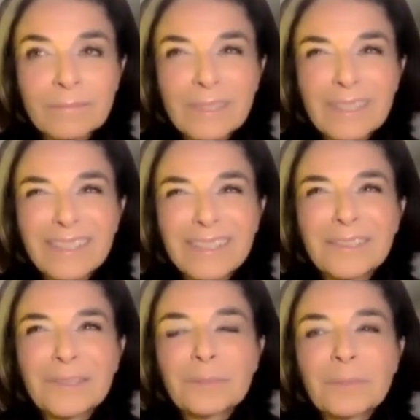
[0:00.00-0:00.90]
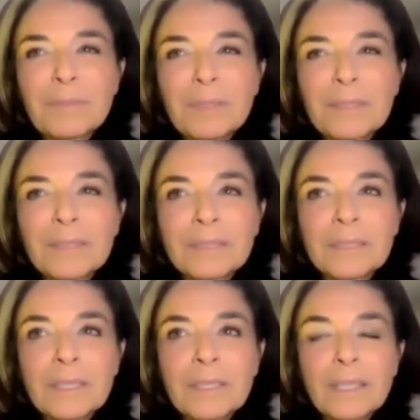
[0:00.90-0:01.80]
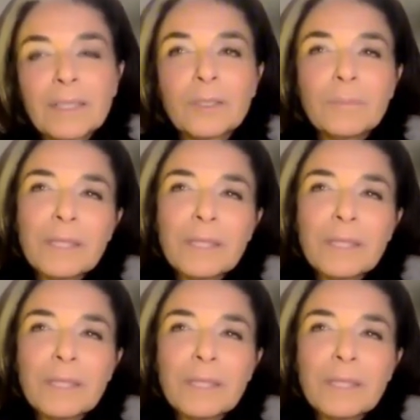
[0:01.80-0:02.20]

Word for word: uh, I don't know, maybe it could be